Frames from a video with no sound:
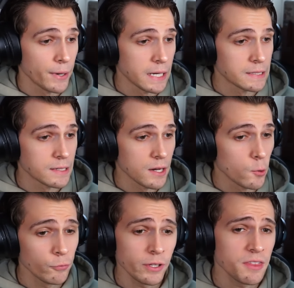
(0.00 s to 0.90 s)
But
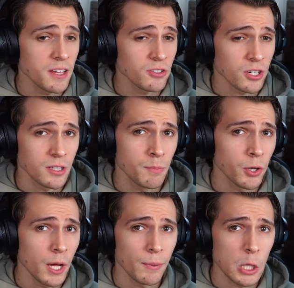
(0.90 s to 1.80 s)
hopefully things start to
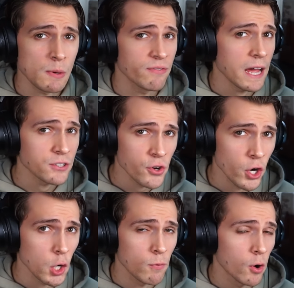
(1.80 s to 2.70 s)
build up a little bit faster
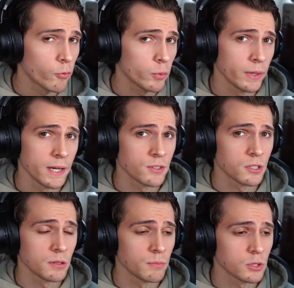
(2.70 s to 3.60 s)
here. Hopefully we get
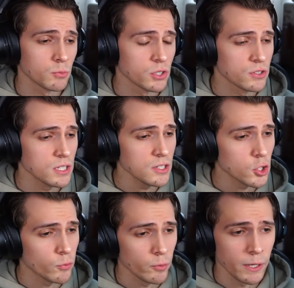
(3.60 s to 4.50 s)
some good
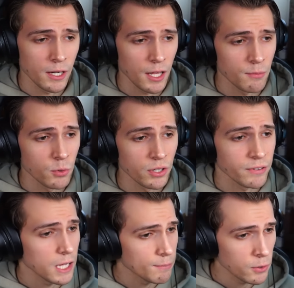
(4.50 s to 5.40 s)
scenes. Hopefully we get a lot more
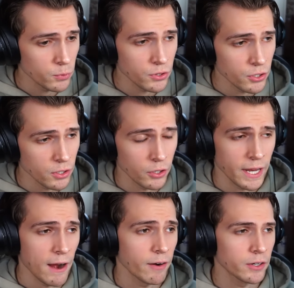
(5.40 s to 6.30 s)
development with
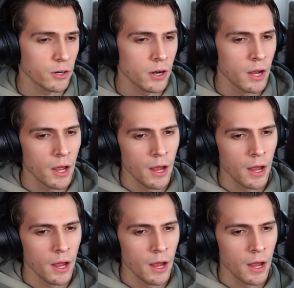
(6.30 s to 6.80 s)
her character.